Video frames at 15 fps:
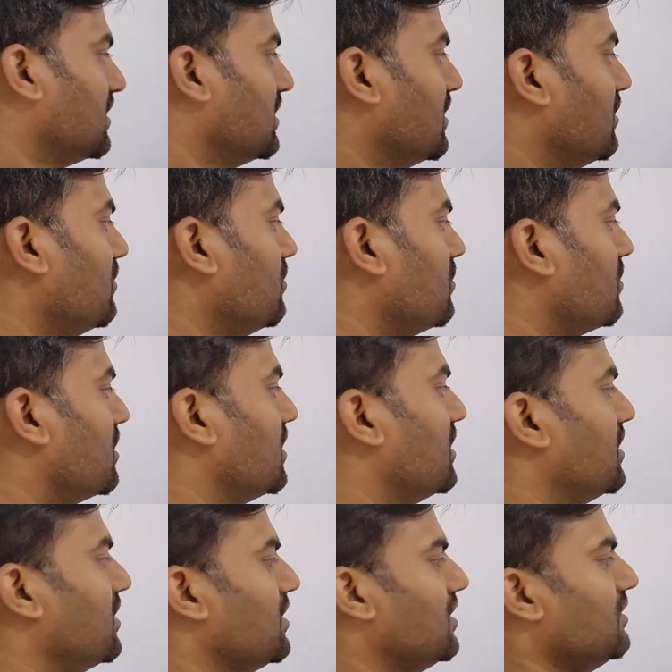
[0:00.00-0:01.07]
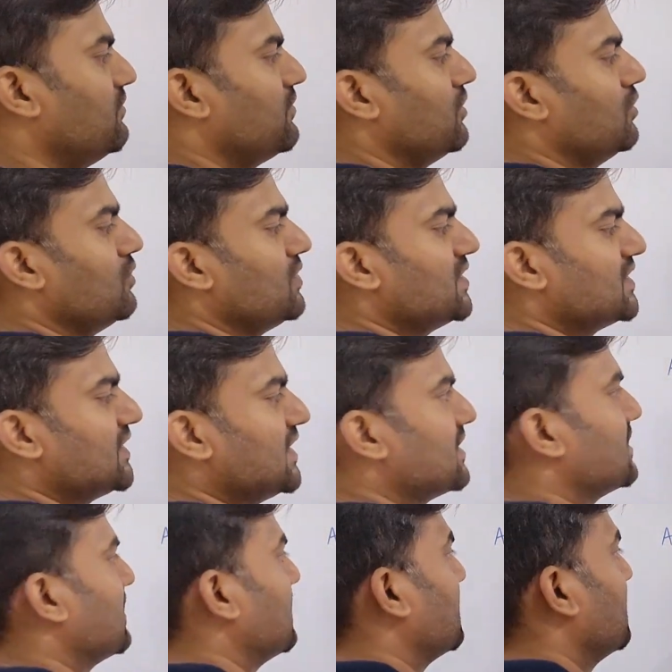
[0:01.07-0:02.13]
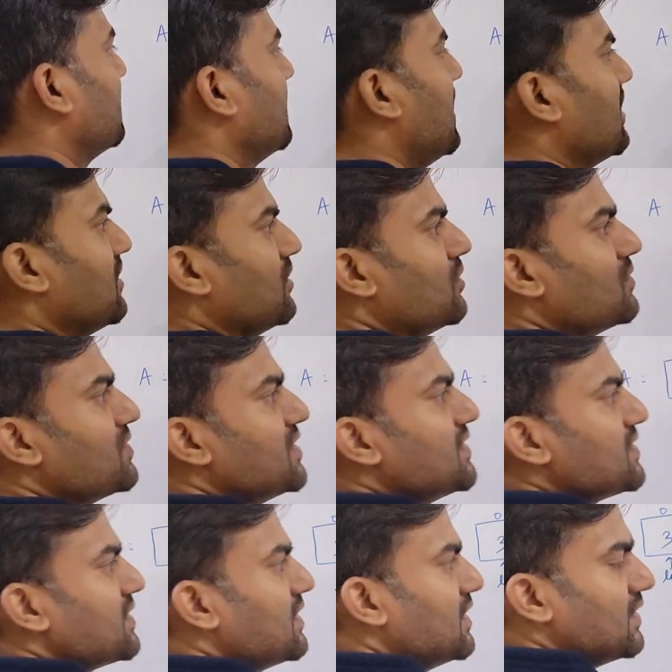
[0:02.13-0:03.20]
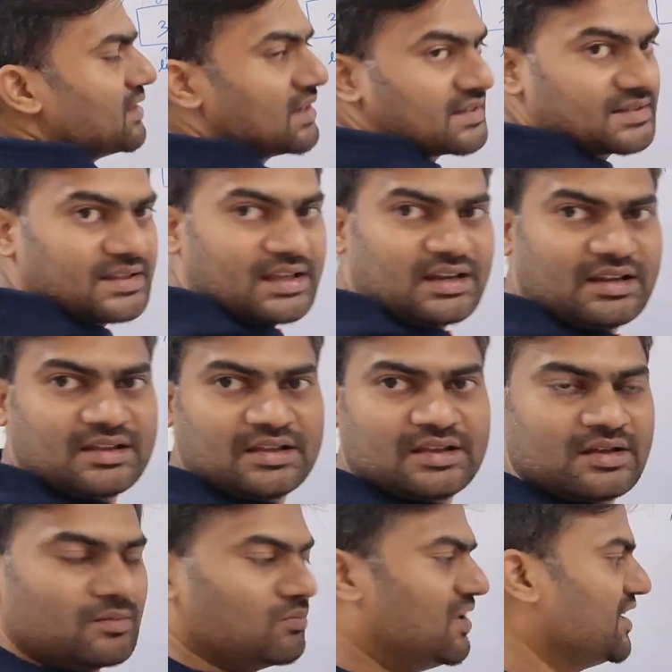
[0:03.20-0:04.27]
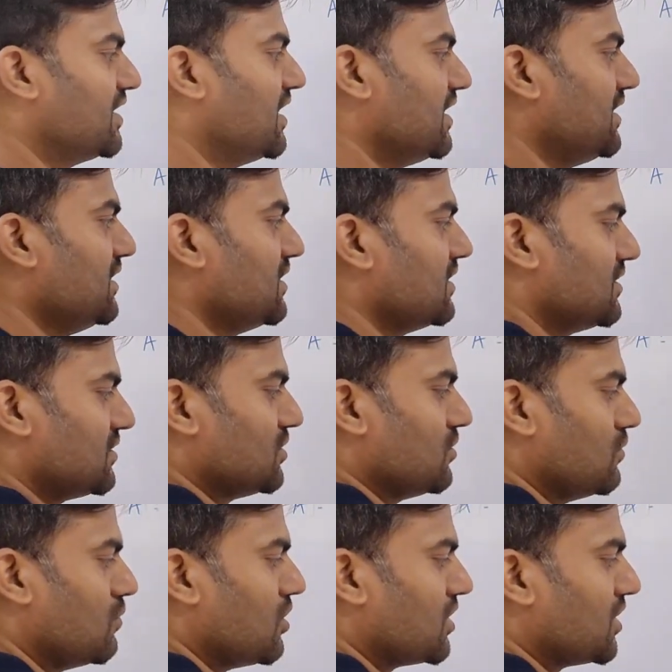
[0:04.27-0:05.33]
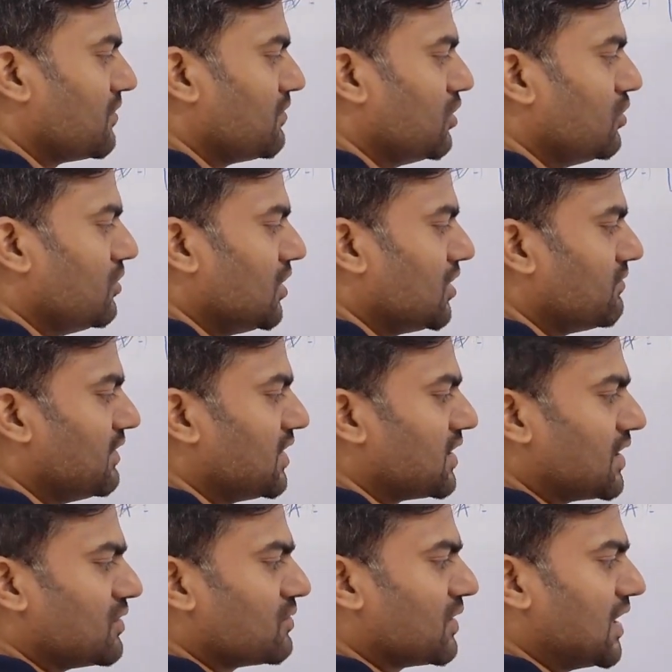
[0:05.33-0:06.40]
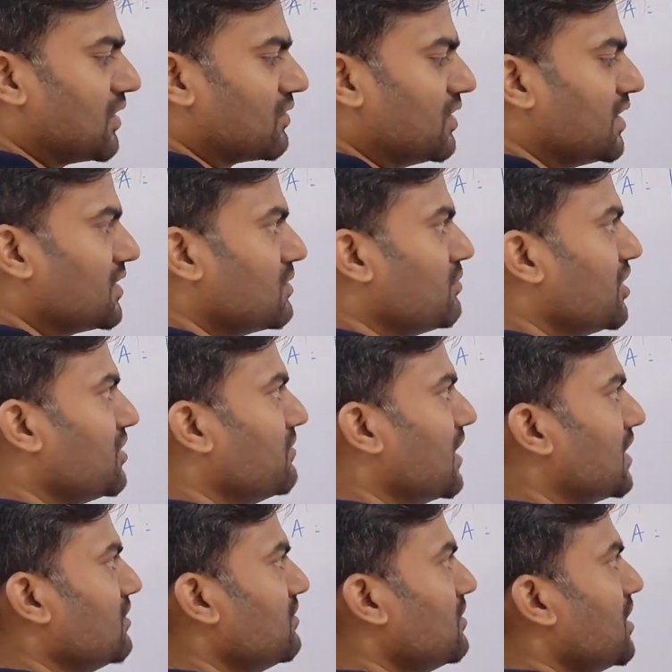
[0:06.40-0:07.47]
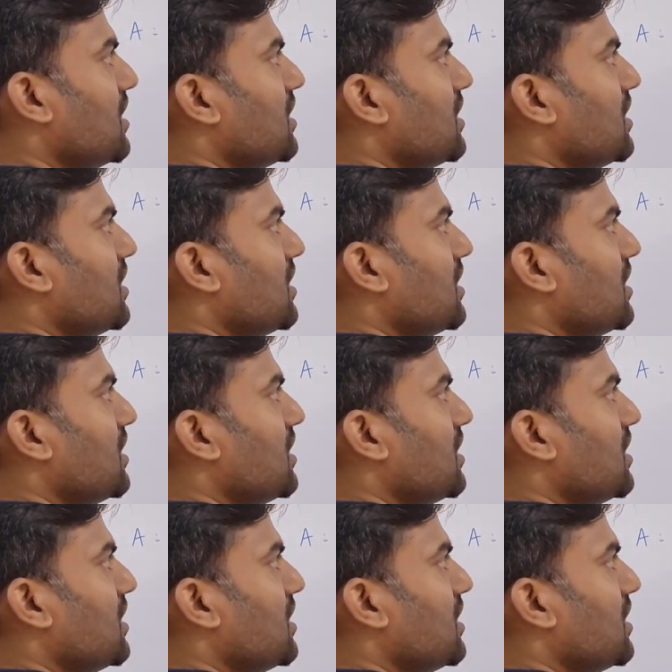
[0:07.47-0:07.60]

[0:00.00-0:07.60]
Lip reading: Now if low is less than, low is less than my high, so what it will do, it will try to calculate the mid value,